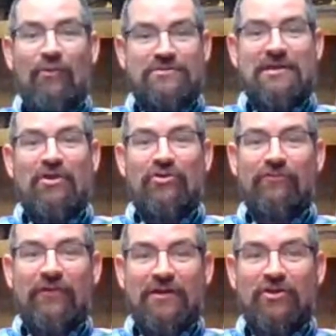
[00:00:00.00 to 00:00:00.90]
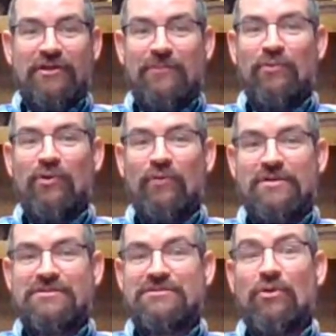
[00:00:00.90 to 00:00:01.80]
is that going to affect our taper
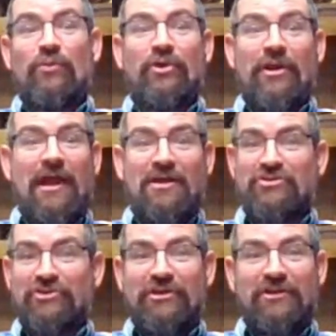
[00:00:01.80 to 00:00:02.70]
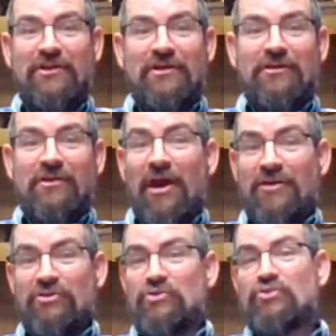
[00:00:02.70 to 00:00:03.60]
equations? Are we going to actually
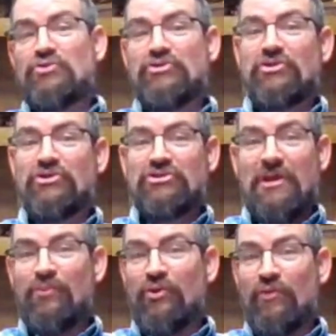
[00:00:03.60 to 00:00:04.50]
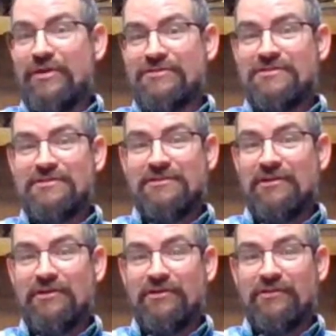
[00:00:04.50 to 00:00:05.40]
not use the taper equations
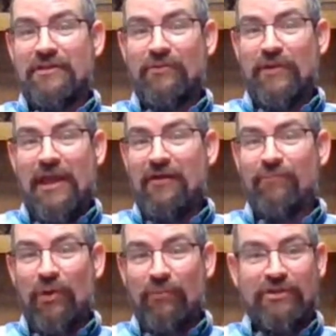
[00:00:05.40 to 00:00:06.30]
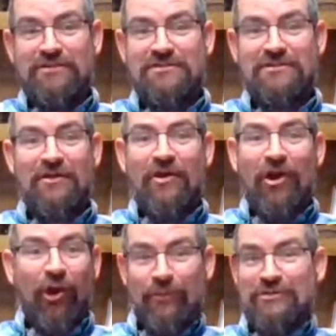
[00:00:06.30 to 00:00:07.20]
that we have published?
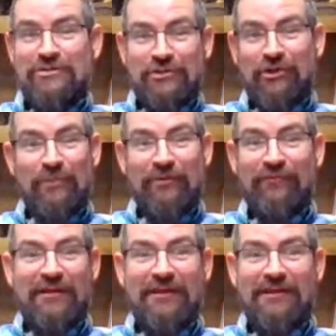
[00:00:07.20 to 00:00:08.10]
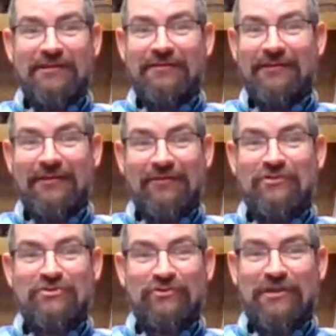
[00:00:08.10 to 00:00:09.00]
Are we just going to be fitting
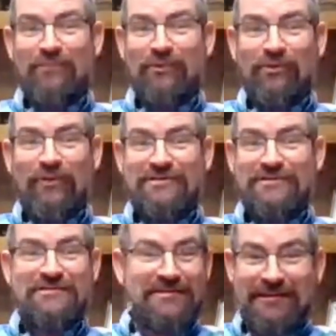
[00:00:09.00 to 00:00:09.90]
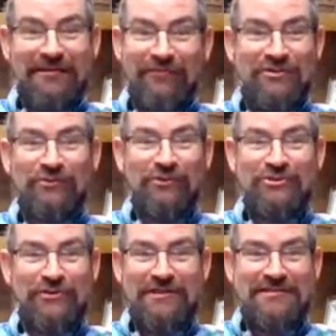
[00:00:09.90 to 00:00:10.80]
individual taper equations to individual
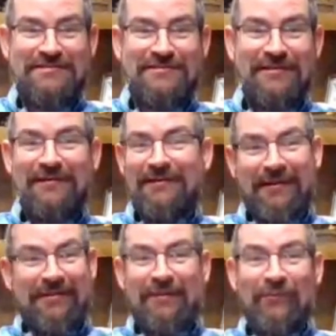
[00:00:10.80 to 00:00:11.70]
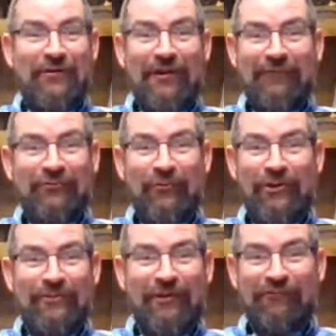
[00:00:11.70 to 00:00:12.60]
trees? Then we don't have to worry
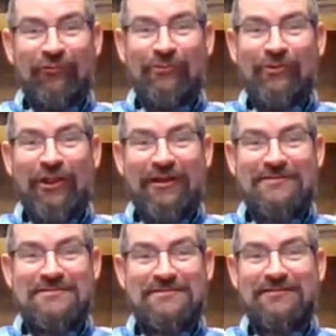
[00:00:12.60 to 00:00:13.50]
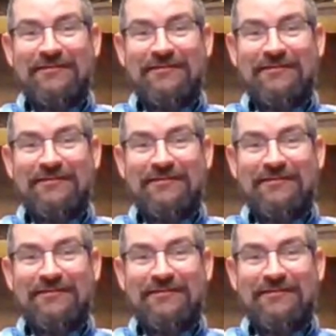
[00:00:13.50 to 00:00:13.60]
about form class.